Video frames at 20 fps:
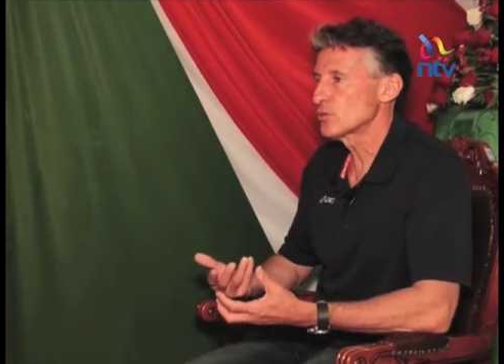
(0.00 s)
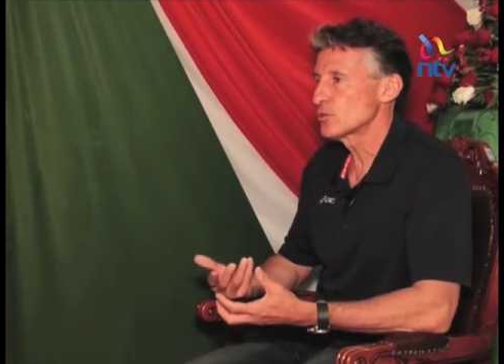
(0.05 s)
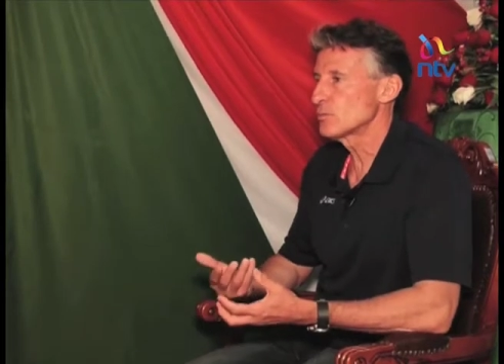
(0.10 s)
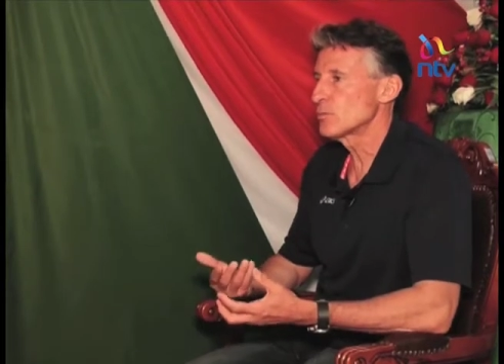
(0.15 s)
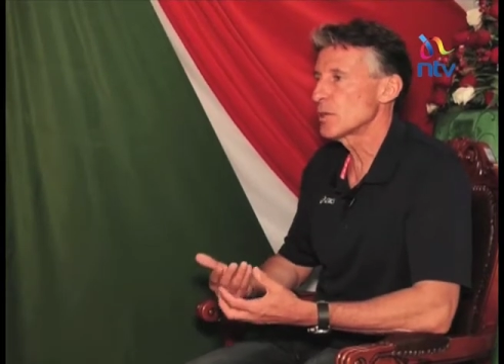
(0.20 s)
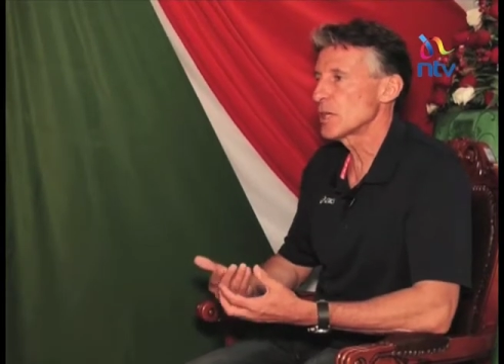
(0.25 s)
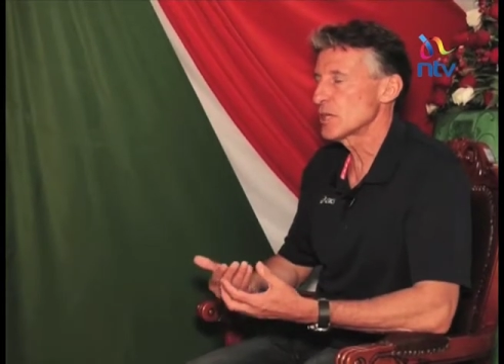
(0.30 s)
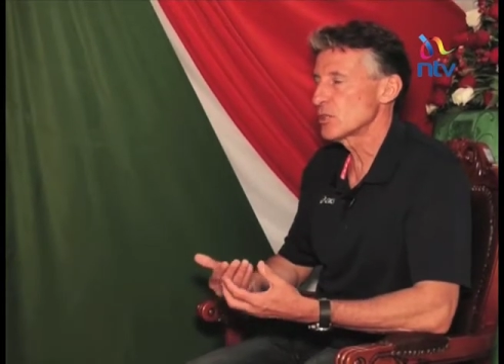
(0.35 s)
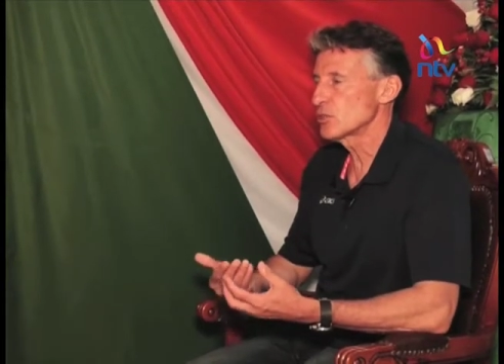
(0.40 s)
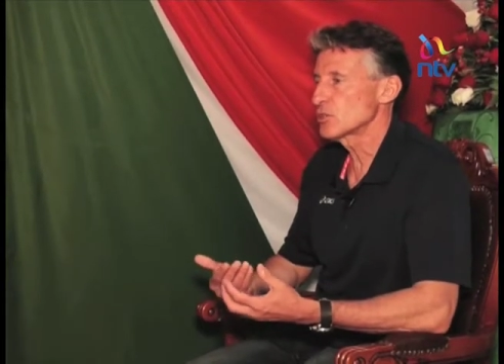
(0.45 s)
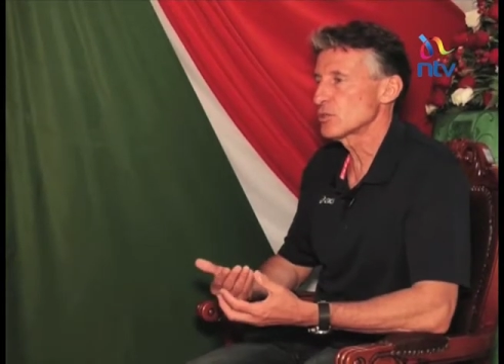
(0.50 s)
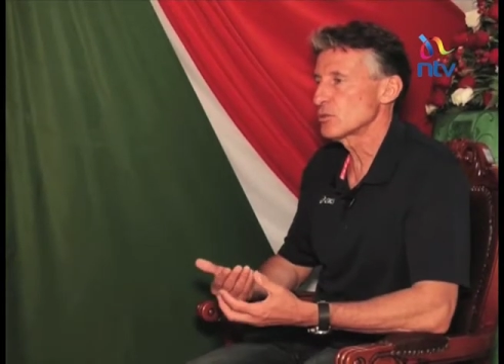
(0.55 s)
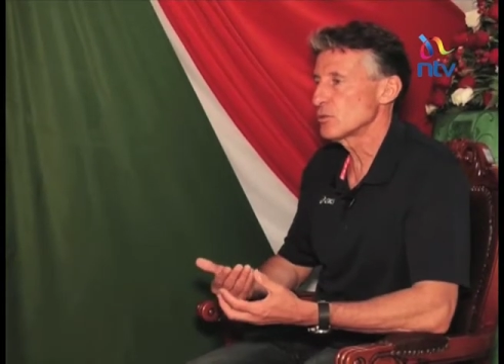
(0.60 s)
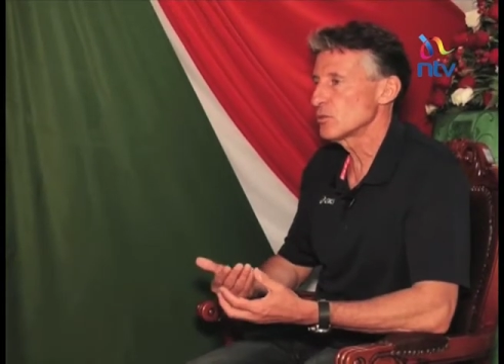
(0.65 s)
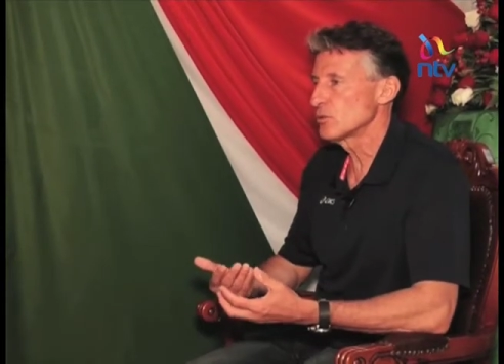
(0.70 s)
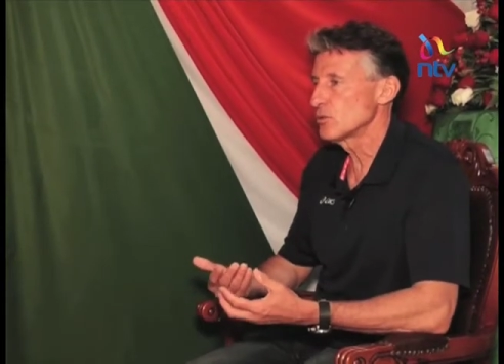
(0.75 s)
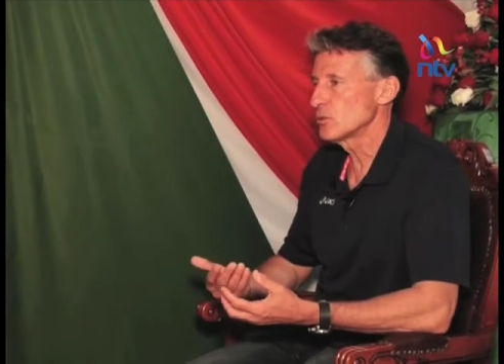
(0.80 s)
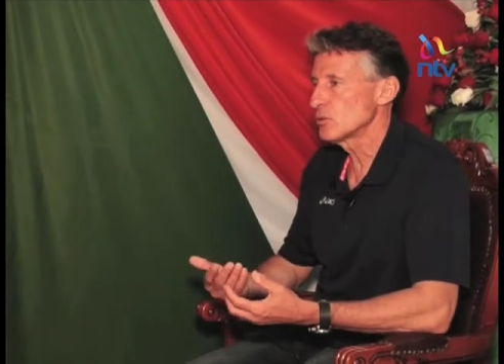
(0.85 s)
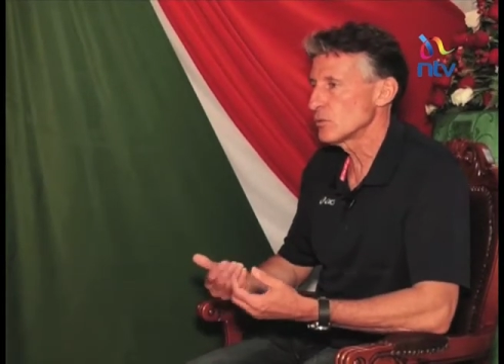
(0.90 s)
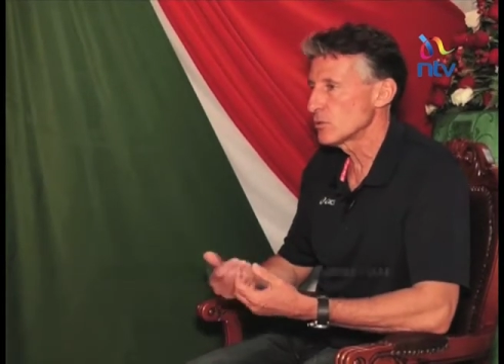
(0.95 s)
to make
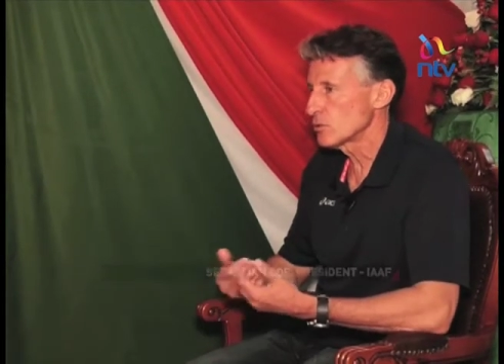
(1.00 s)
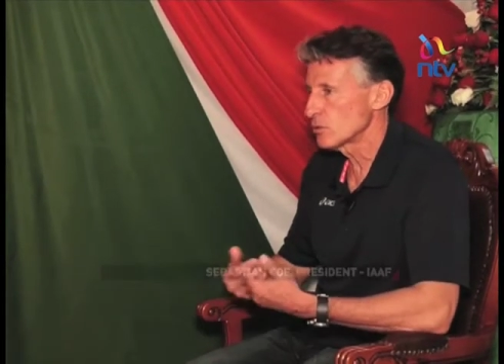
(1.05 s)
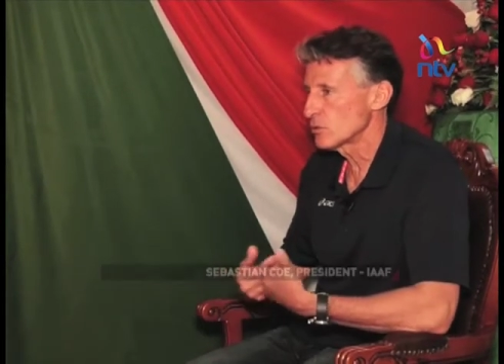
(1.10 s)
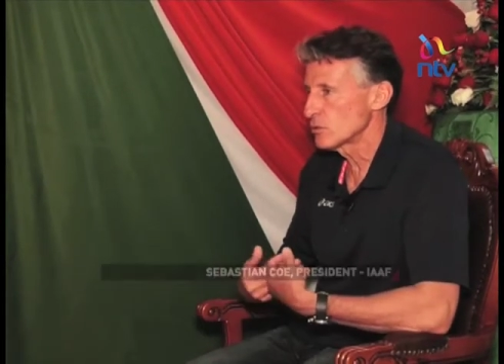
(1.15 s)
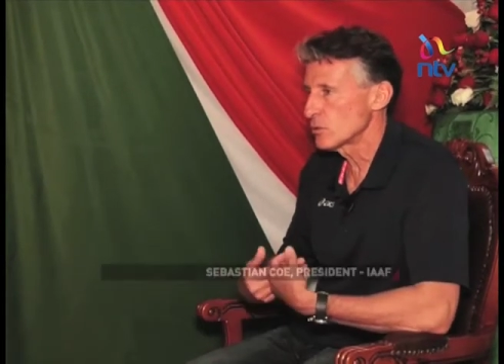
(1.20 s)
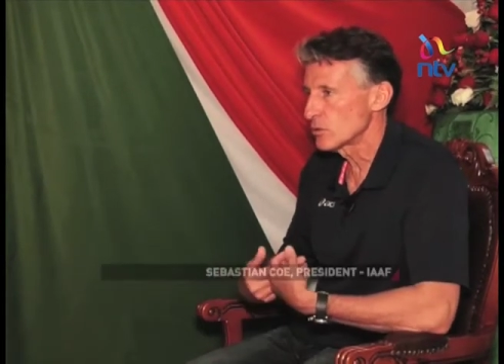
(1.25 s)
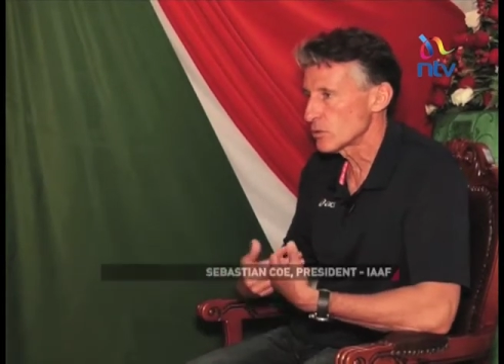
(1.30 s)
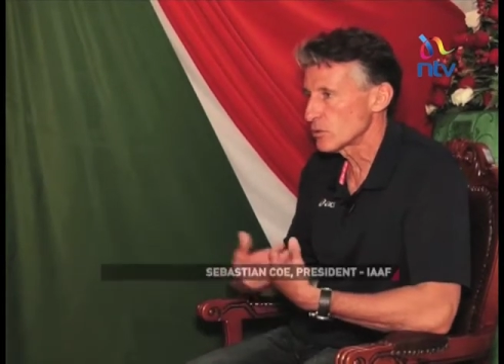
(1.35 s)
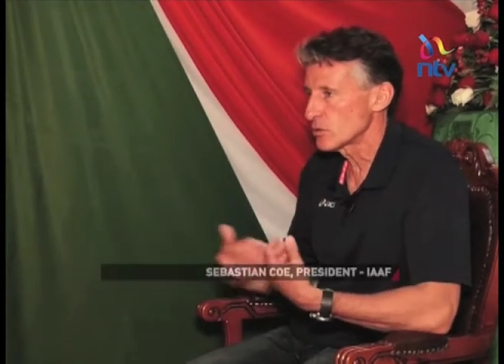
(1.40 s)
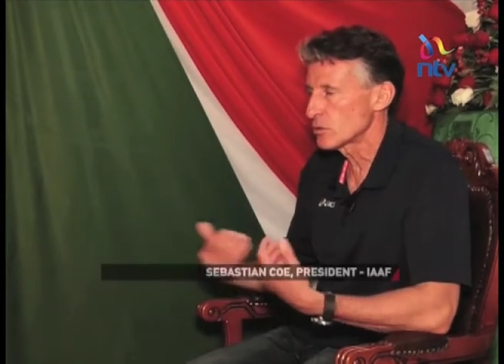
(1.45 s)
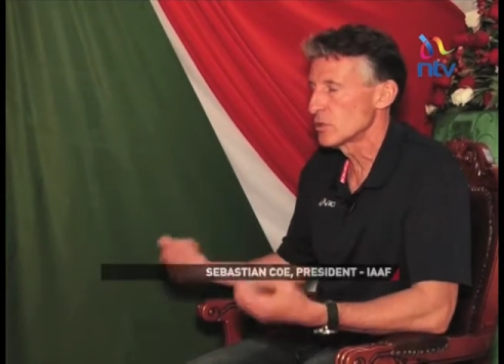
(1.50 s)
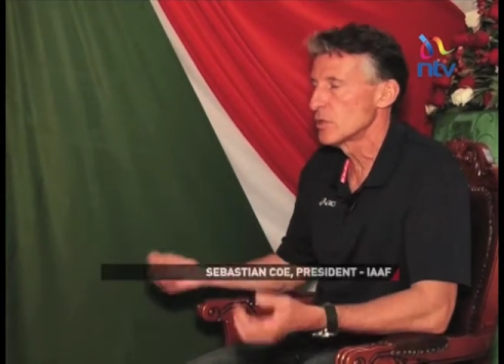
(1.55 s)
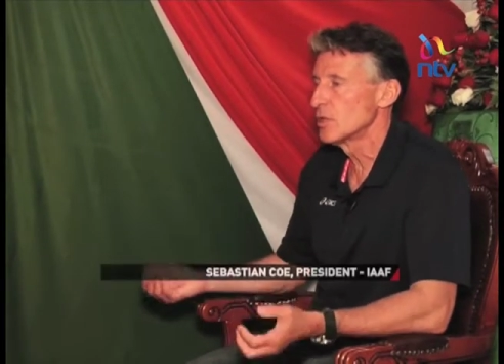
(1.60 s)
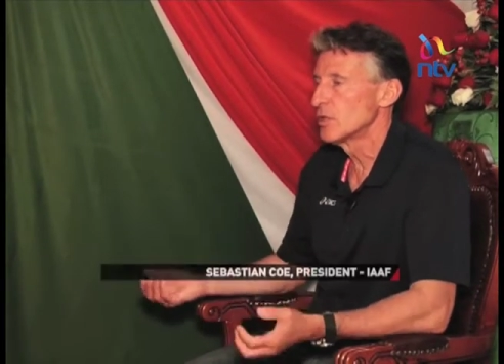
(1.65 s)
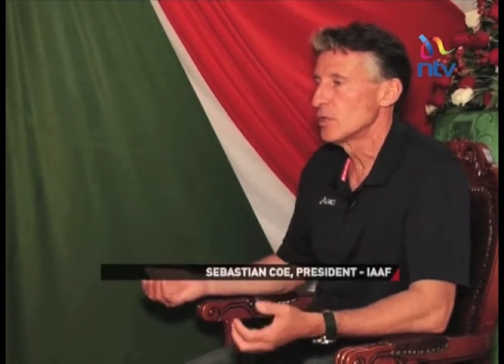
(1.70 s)
sure that